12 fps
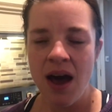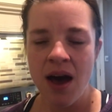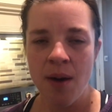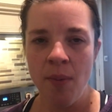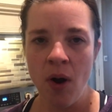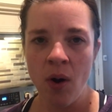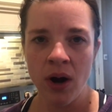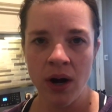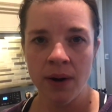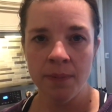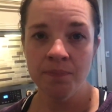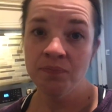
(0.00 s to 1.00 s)

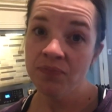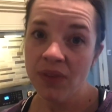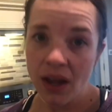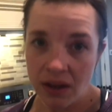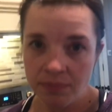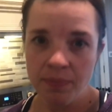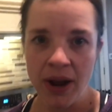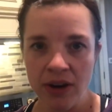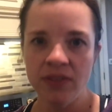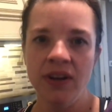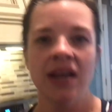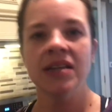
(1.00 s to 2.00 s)
are
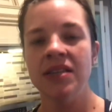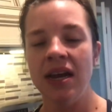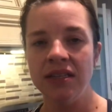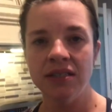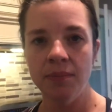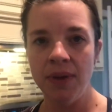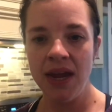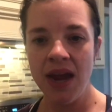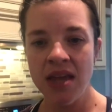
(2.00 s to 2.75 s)
better the next day to me.